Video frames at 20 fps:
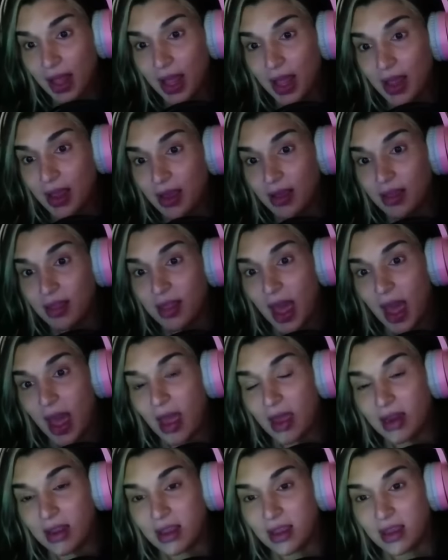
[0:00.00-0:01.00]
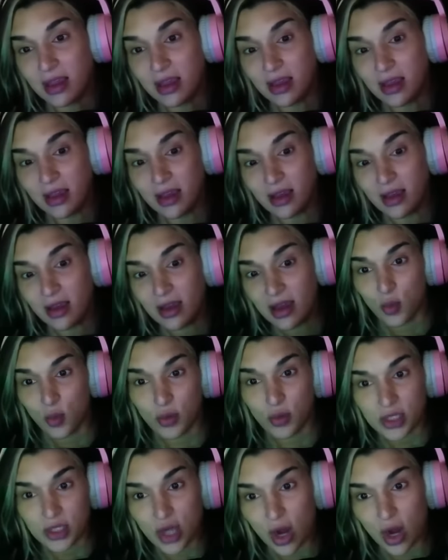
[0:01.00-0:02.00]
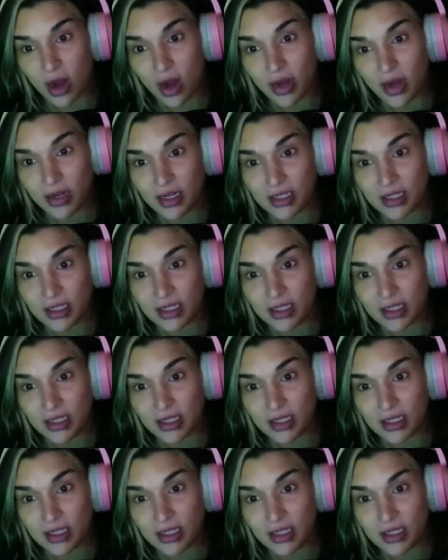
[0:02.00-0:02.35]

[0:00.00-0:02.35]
like that he was gone